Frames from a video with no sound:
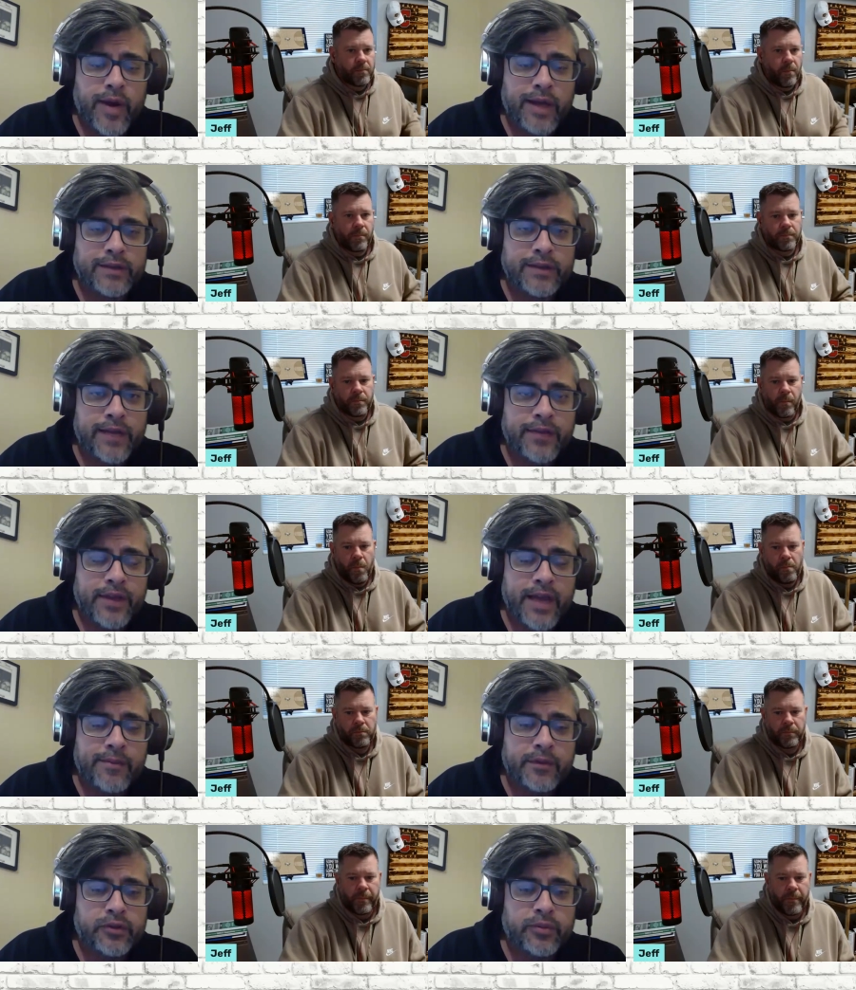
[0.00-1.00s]
Speaker 1: rounds out the
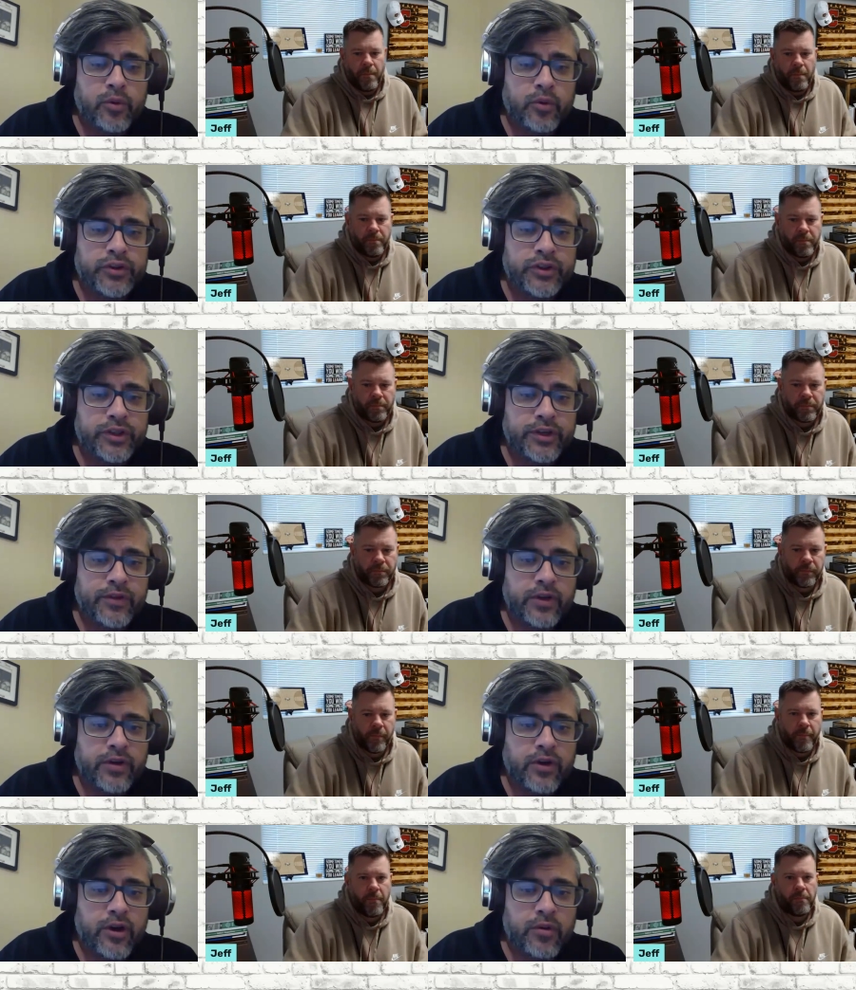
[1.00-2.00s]
amateur portion of the
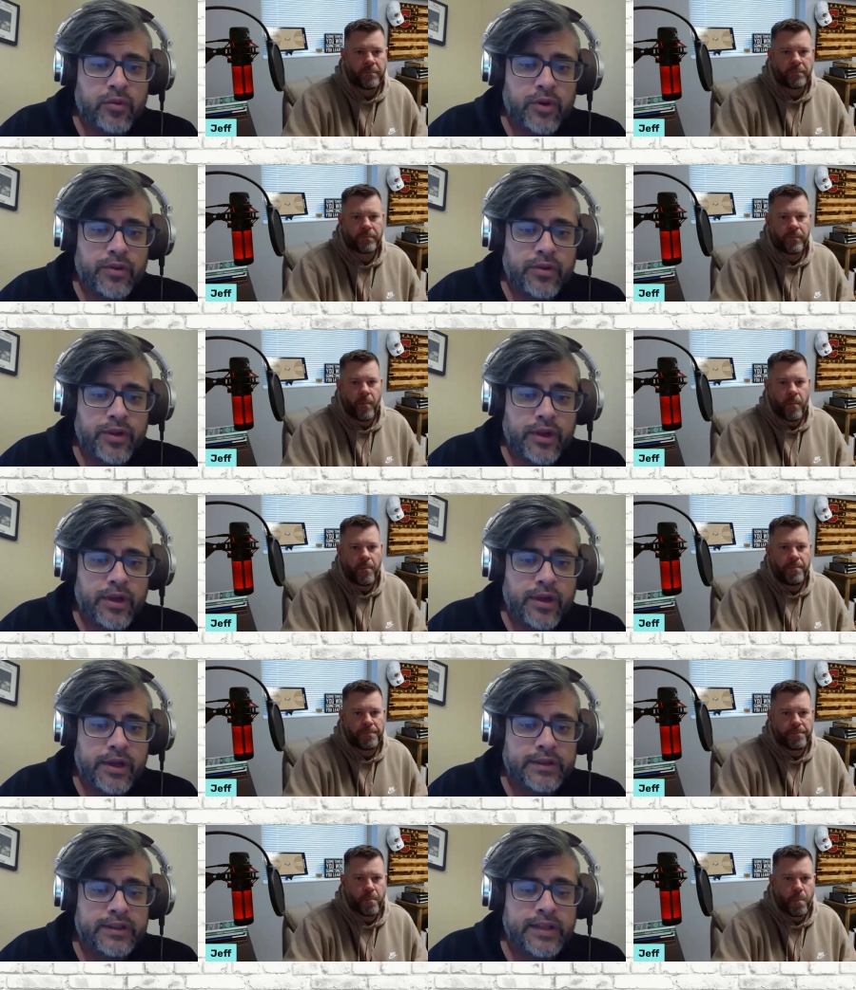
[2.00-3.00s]
card with uh,
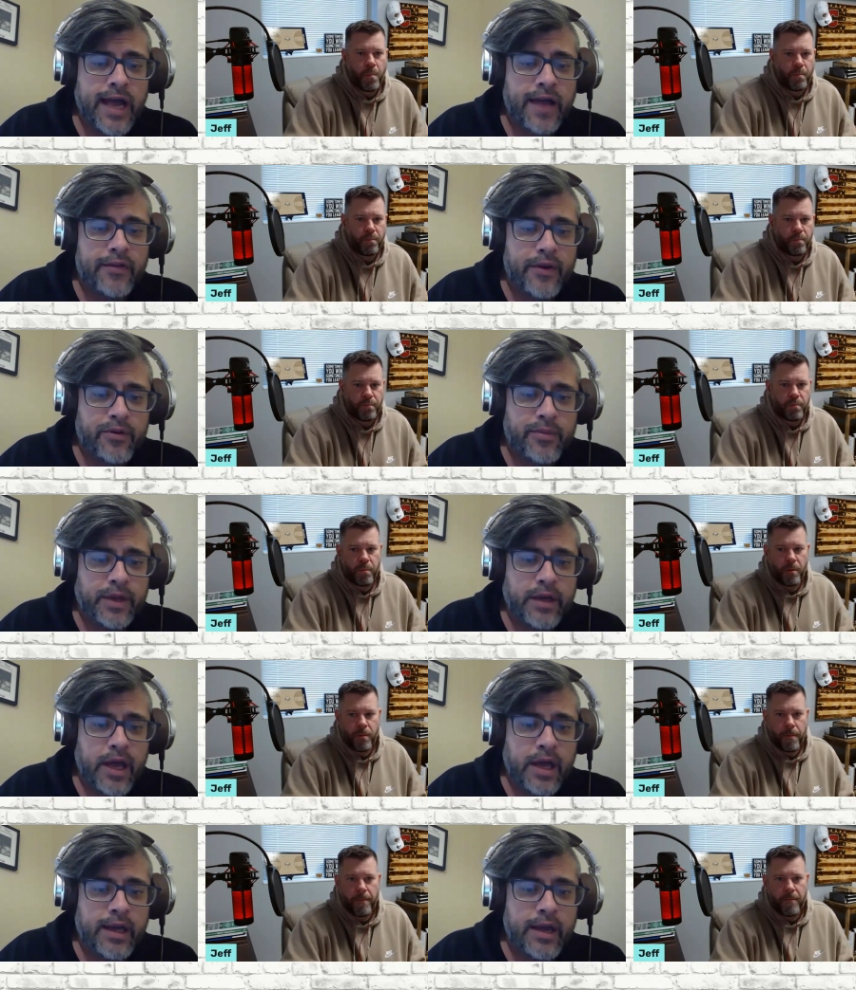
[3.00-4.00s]
in style there with a big
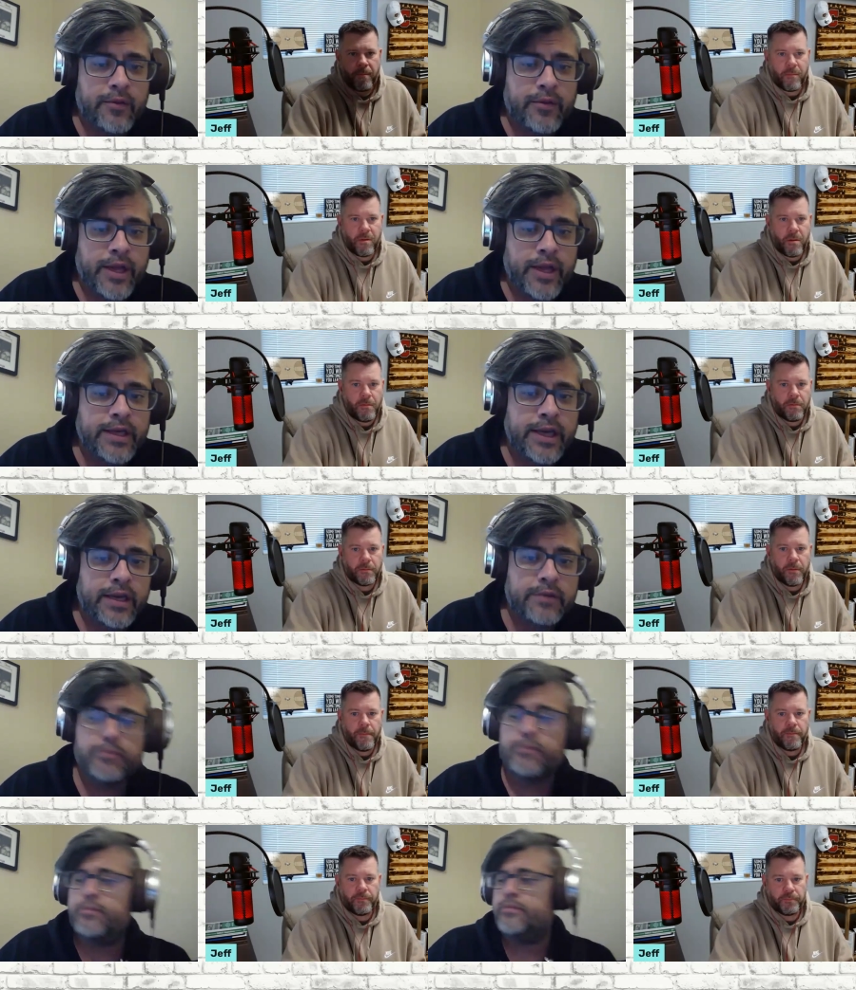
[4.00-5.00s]
knockout with a head kick.
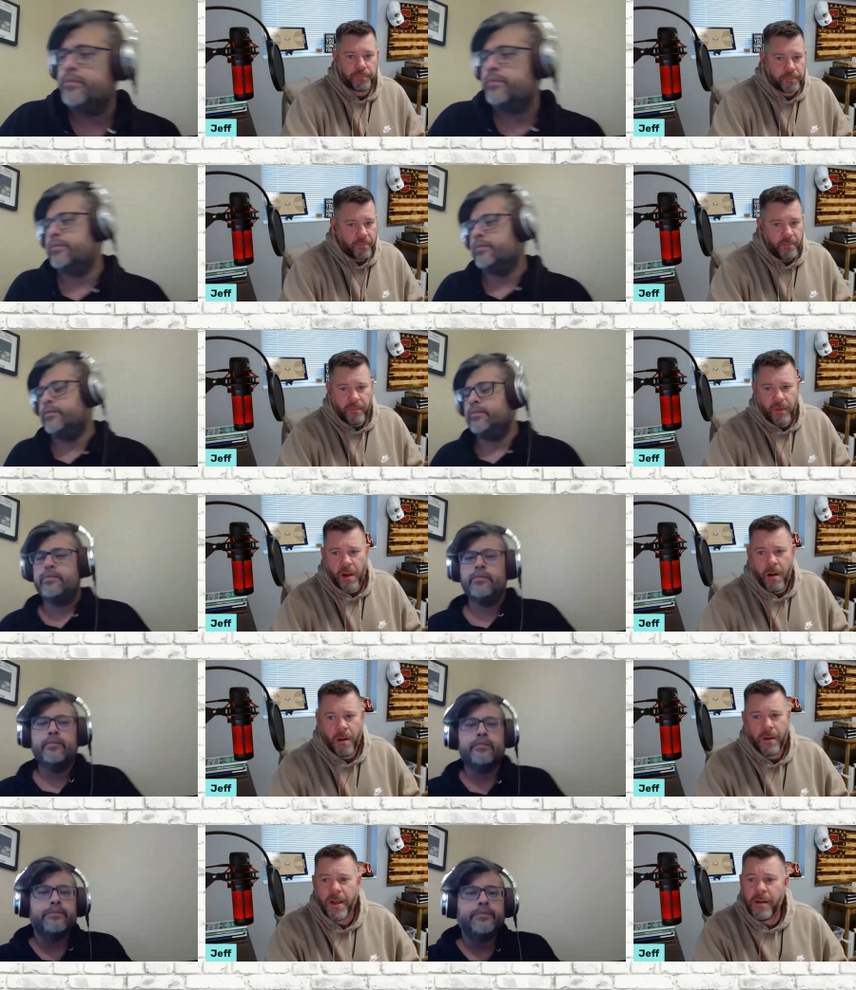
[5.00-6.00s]

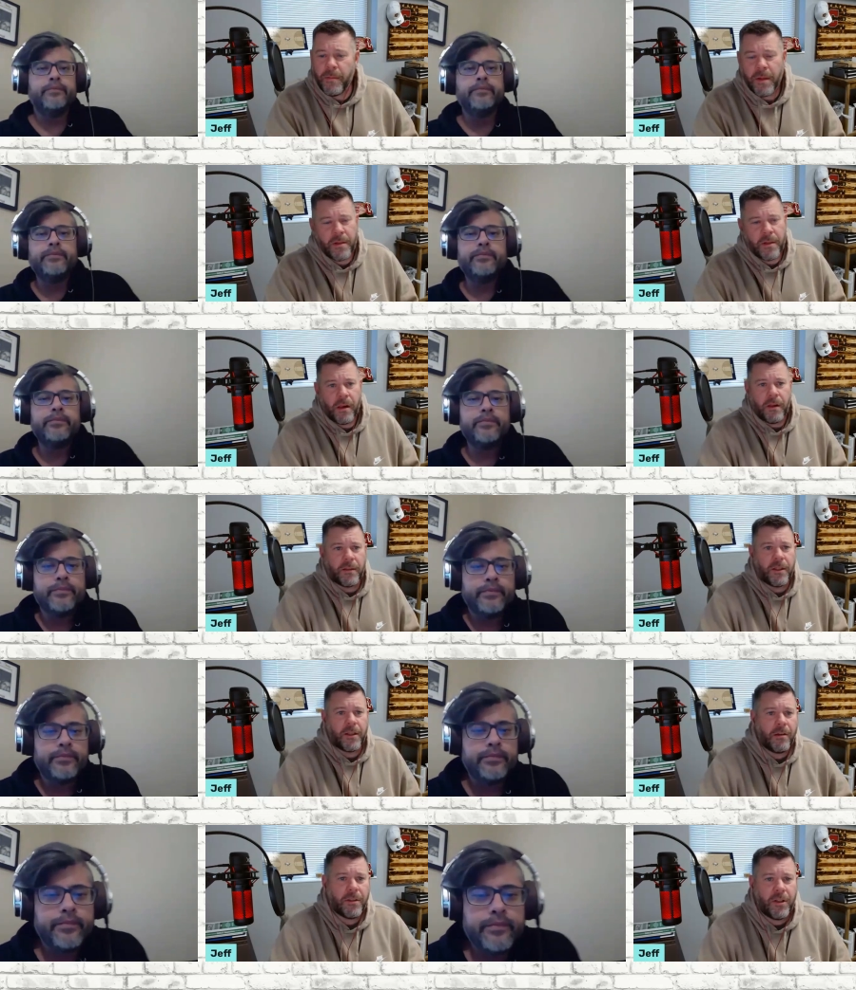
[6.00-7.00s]
Speaker 2: Yep,
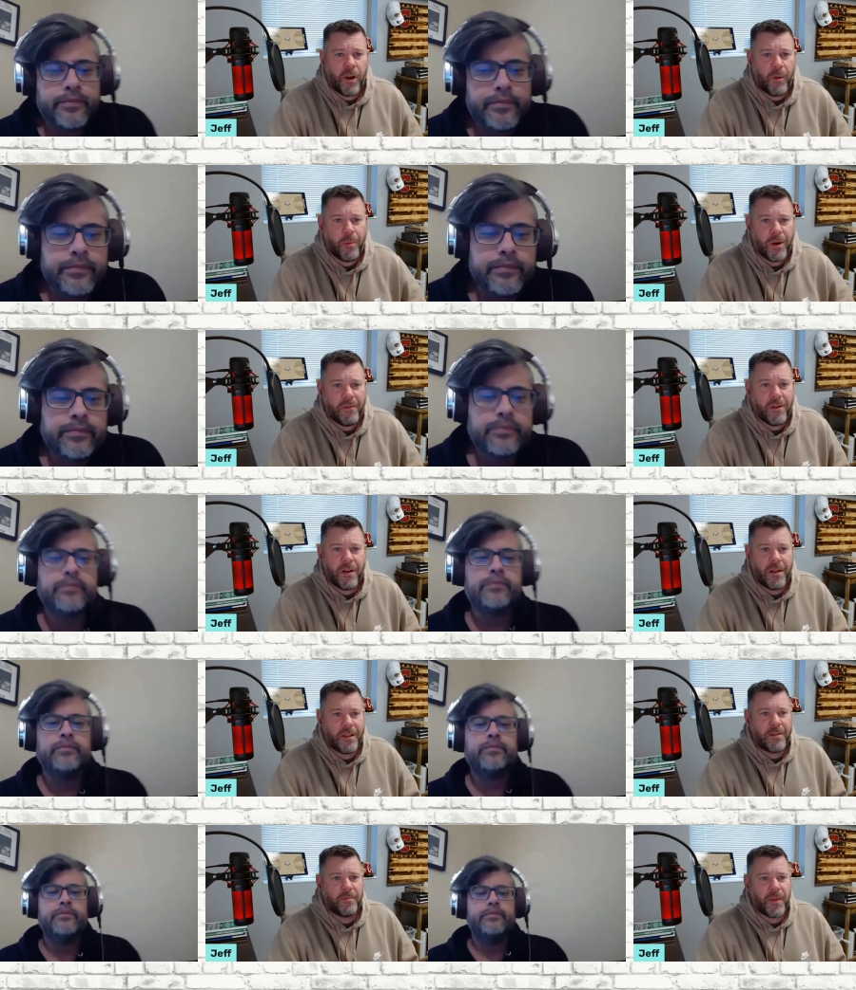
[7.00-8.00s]
uh, you know
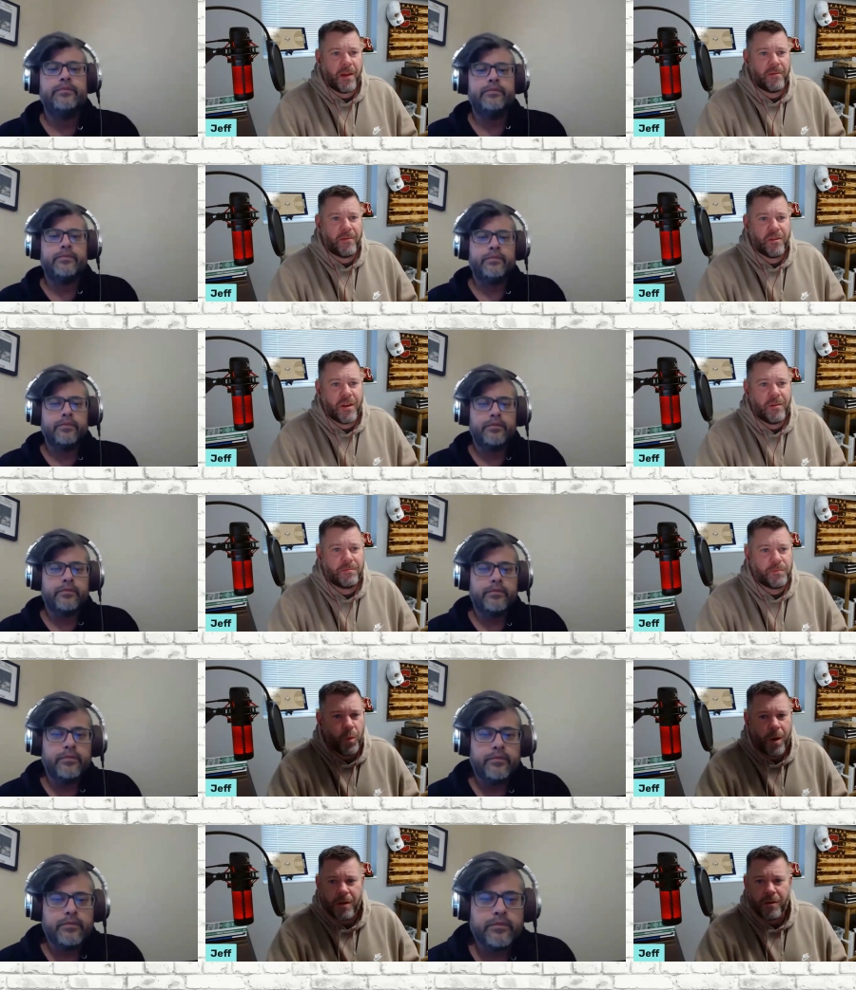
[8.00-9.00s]
Briven um, obviously
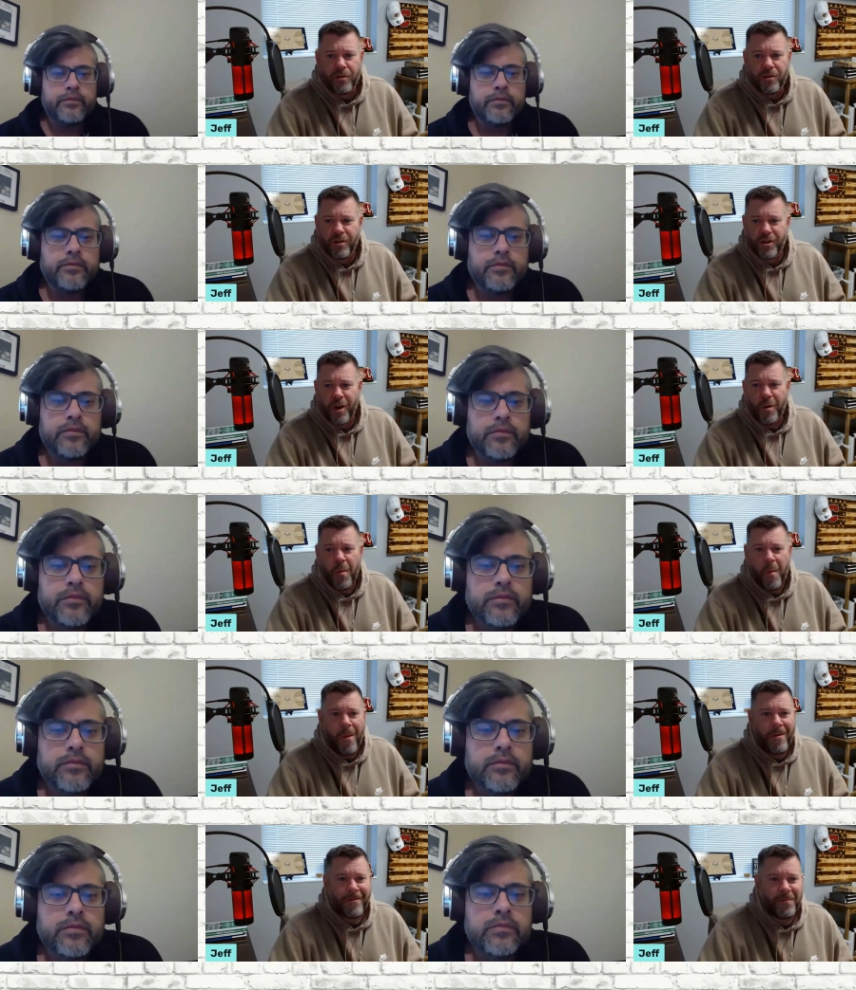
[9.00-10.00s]
watches the
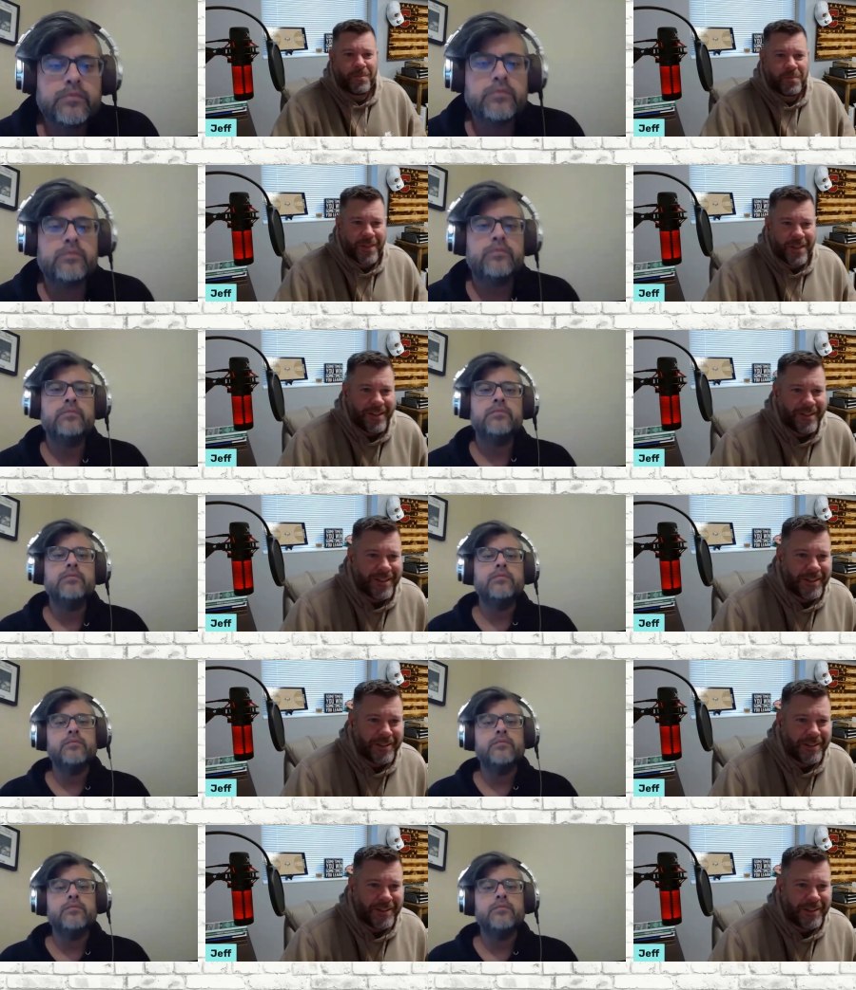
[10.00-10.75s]
show. And